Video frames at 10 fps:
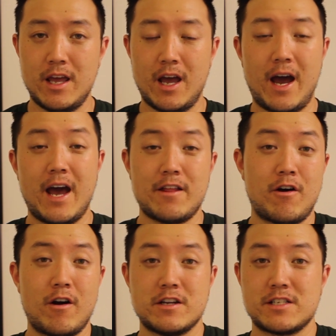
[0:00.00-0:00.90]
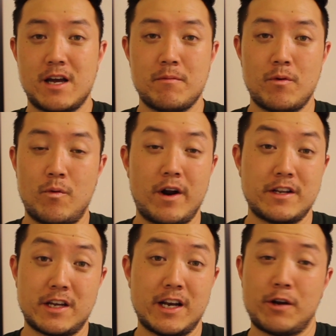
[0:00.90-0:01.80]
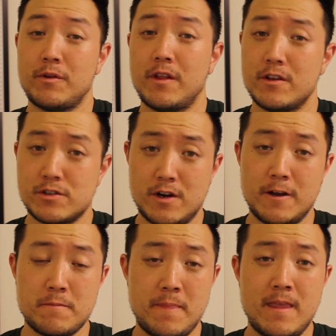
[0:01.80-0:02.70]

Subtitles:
I had the hardest time wanting to connect with others, right?